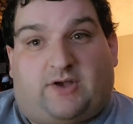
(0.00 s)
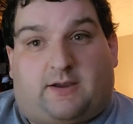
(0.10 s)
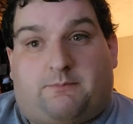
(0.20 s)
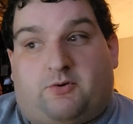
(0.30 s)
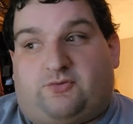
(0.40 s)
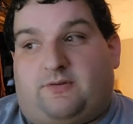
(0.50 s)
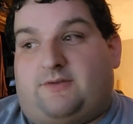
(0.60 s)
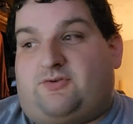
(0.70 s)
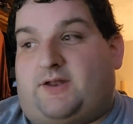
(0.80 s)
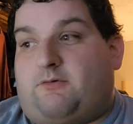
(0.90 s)
a soccer person
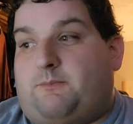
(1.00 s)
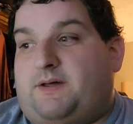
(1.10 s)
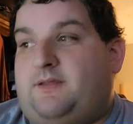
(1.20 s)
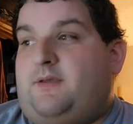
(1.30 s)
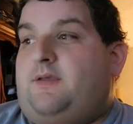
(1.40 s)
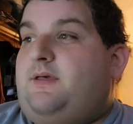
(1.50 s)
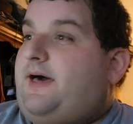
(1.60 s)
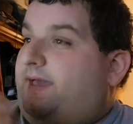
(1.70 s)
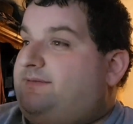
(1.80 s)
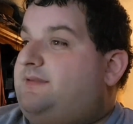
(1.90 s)
in general, but
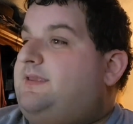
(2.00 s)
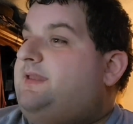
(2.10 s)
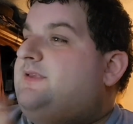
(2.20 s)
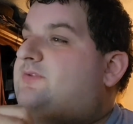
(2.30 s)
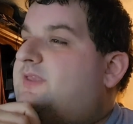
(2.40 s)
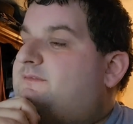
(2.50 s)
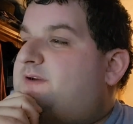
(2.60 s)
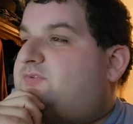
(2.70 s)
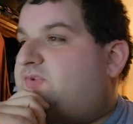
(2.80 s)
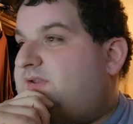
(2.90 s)
I did get easily
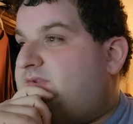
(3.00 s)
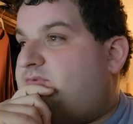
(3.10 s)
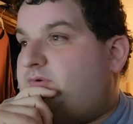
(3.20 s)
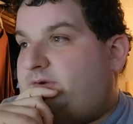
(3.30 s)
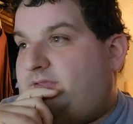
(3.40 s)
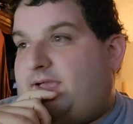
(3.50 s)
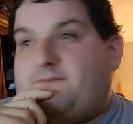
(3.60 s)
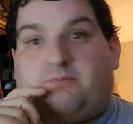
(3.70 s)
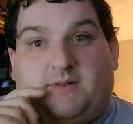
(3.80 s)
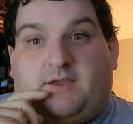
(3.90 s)
invested in the
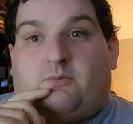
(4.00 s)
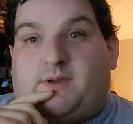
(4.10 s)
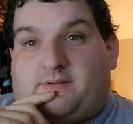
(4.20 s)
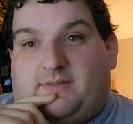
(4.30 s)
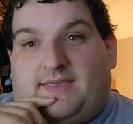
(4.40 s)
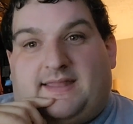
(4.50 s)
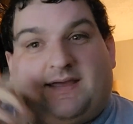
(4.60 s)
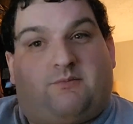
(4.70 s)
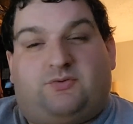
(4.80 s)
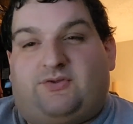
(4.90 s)
storyline pretty quickly,
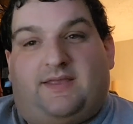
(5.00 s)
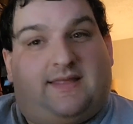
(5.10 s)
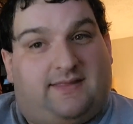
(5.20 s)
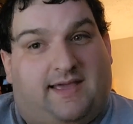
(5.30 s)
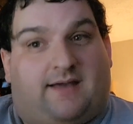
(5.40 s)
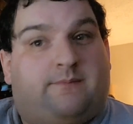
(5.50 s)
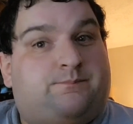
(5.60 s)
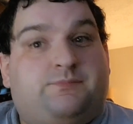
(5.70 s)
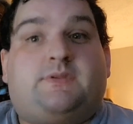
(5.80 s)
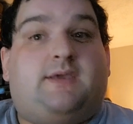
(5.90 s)
and I will say that, yeah,
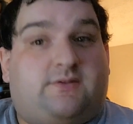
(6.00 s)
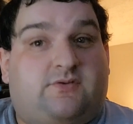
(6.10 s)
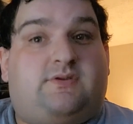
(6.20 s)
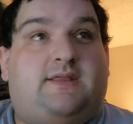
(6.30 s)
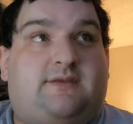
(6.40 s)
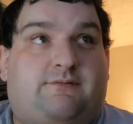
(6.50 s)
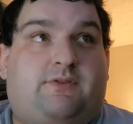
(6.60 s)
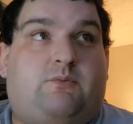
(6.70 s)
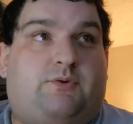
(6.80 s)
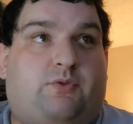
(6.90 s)
it's indeed
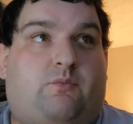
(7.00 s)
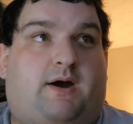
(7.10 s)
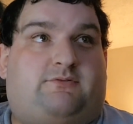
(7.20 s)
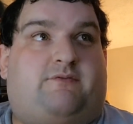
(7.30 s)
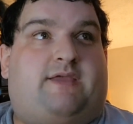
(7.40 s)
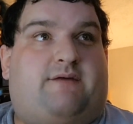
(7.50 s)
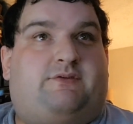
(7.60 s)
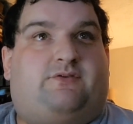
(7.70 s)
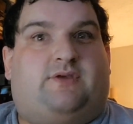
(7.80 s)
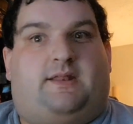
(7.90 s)
definitely worth a watch if you
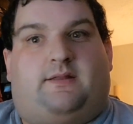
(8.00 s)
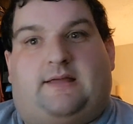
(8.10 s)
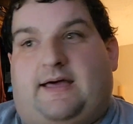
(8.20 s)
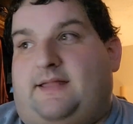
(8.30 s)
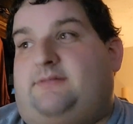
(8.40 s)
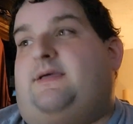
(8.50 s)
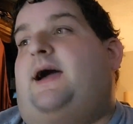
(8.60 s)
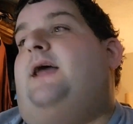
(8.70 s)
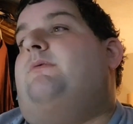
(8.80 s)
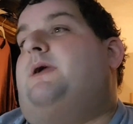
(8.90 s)
haven't seen it. I
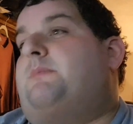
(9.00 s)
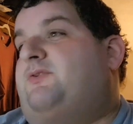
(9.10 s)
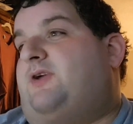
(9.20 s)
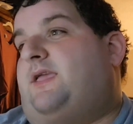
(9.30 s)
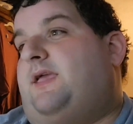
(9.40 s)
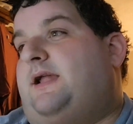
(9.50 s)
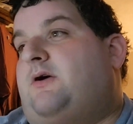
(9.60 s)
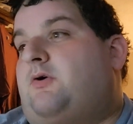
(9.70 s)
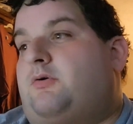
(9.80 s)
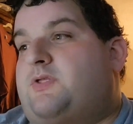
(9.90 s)
highly recommend checking it
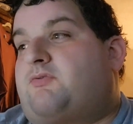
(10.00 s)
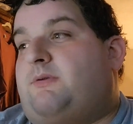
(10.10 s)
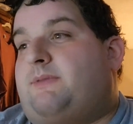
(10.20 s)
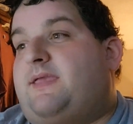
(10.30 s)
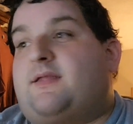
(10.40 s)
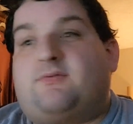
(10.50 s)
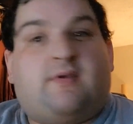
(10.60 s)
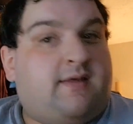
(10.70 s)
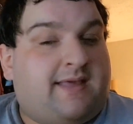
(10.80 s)
out, Goal, The Dream Begins.